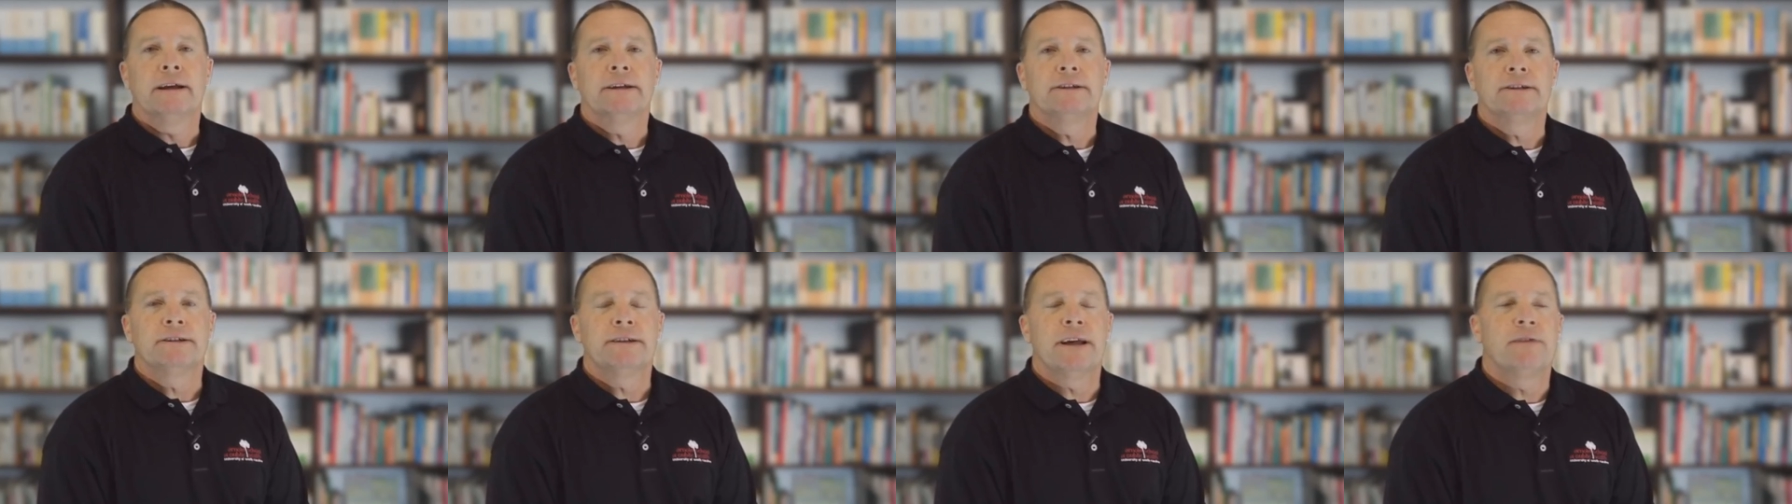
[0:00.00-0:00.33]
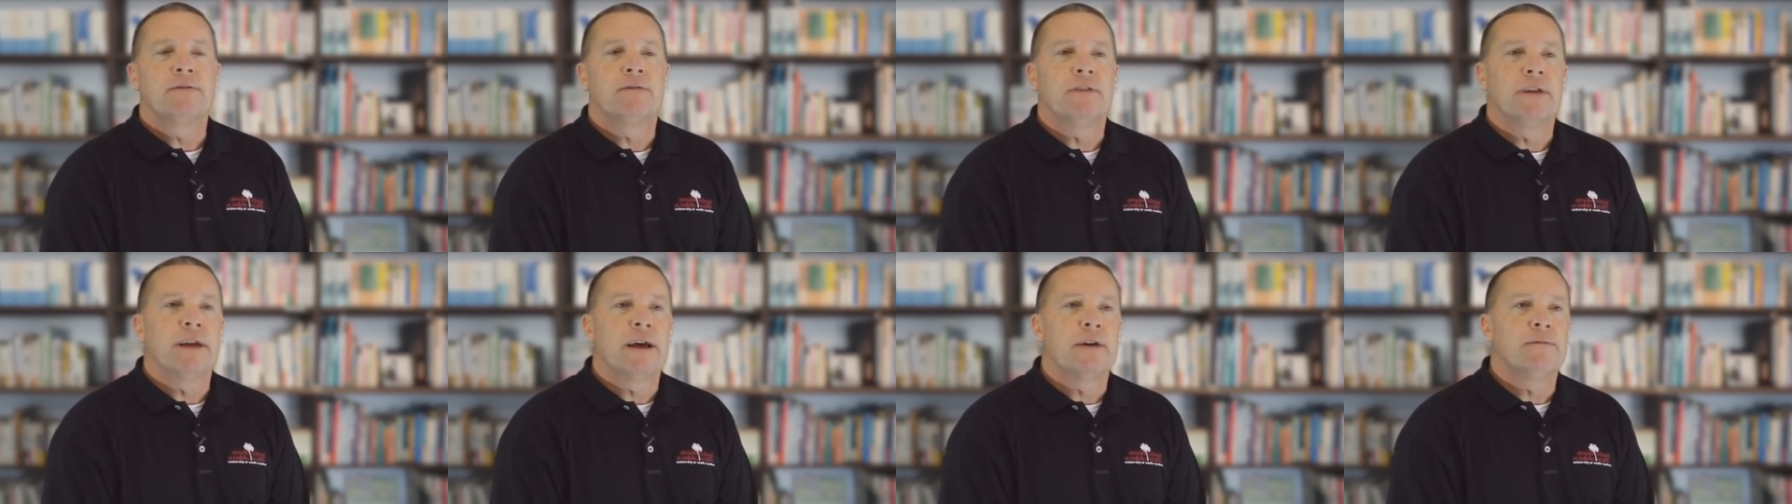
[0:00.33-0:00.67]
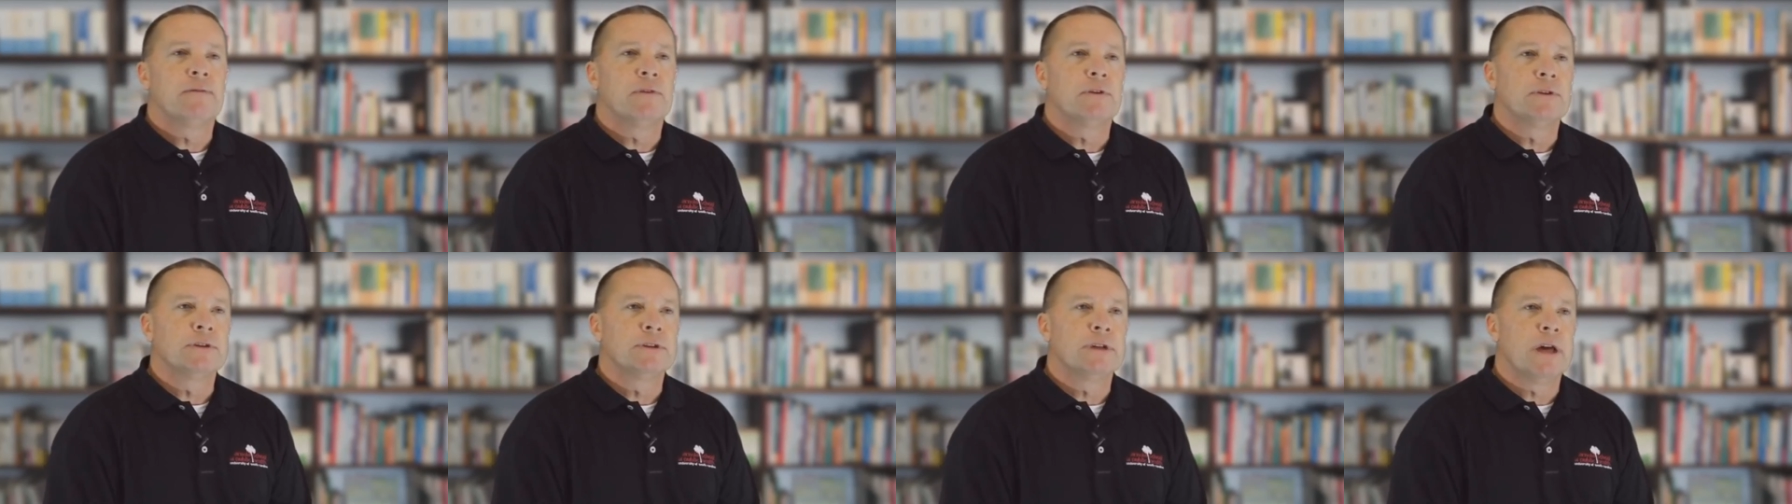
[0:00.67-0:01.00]
safe
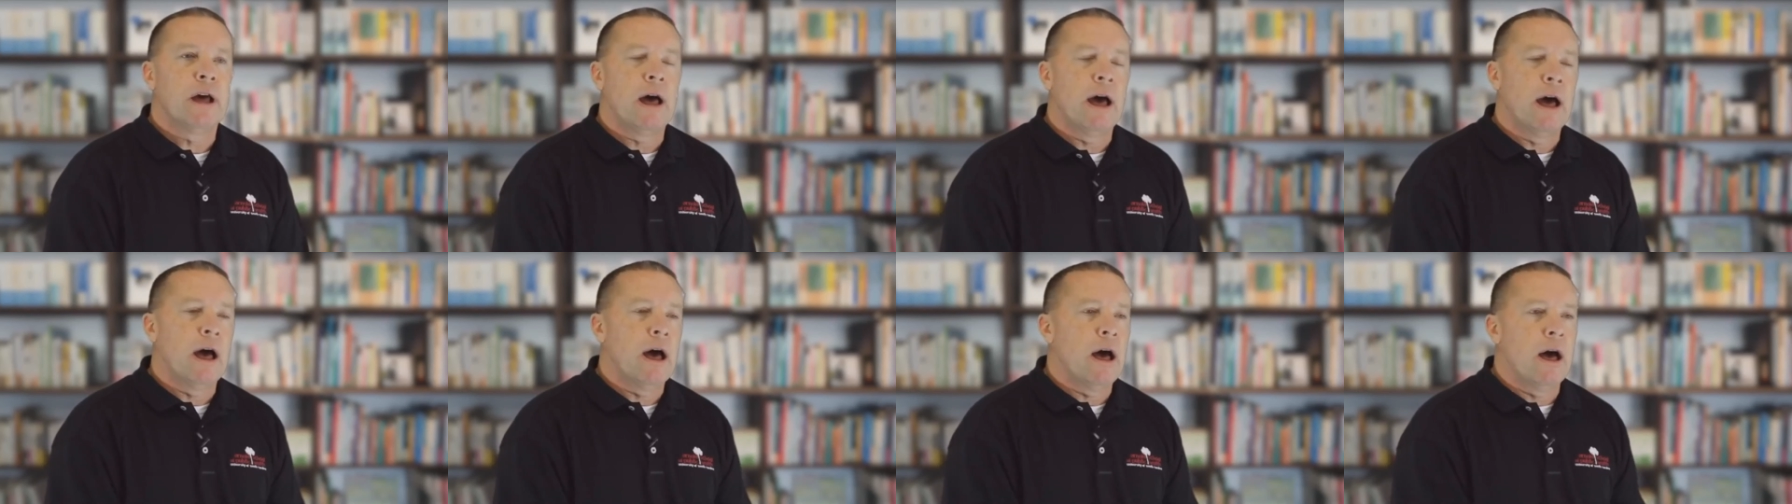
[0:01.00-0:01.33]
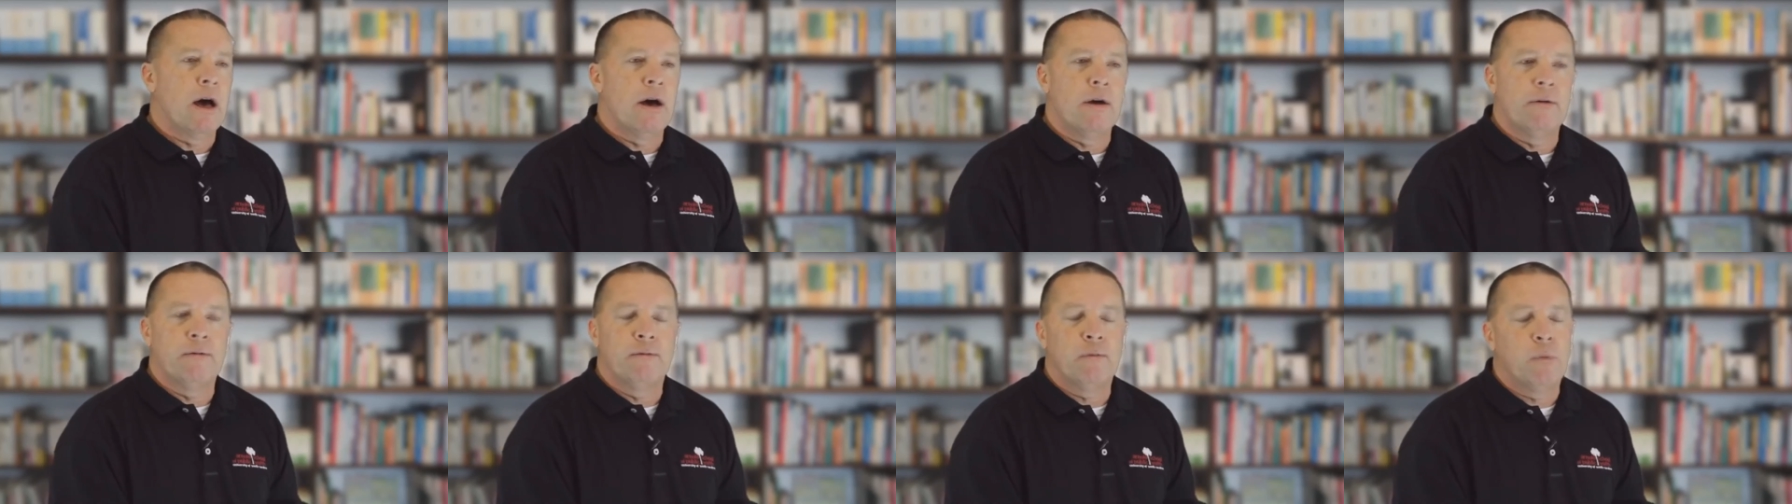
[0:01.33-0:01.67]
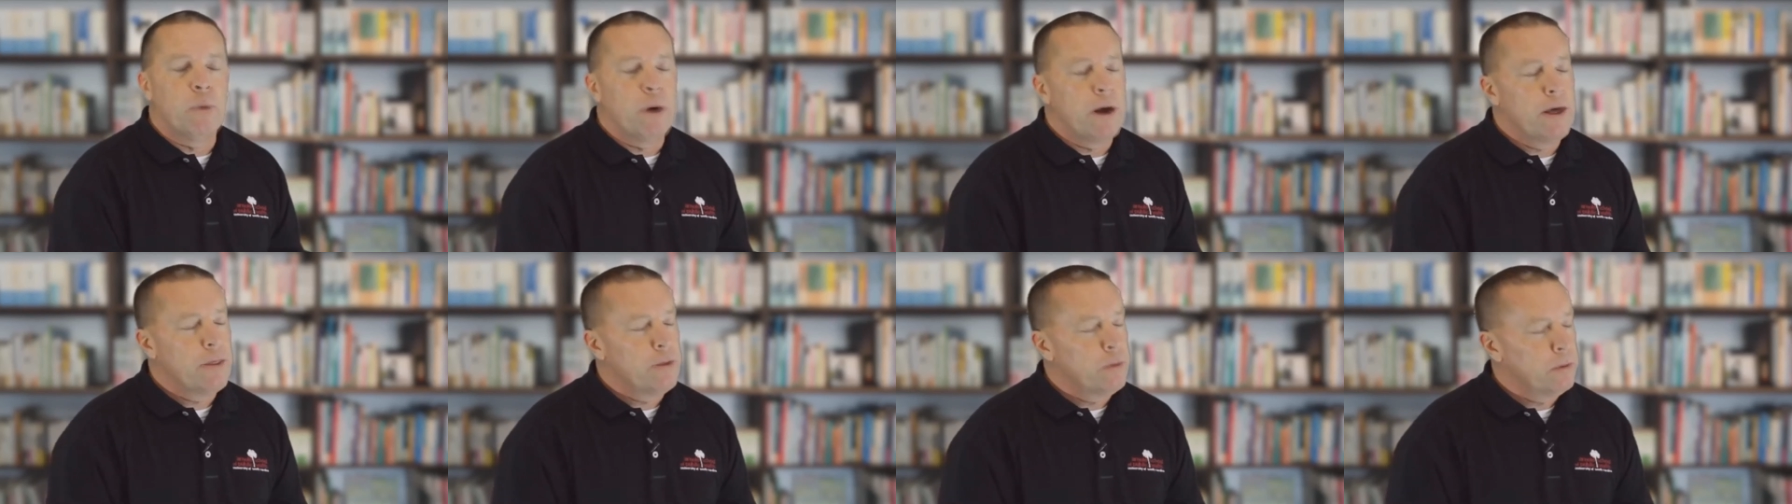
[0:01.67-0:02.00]
levels of
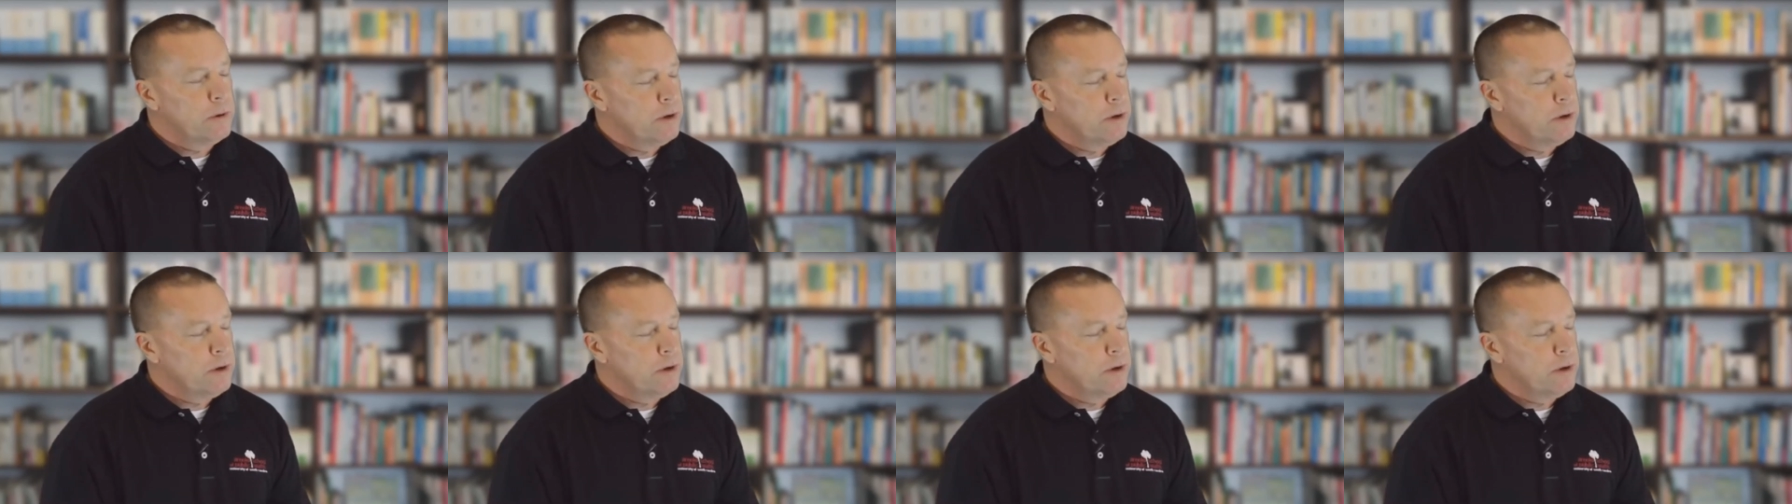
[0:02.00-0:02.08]
whether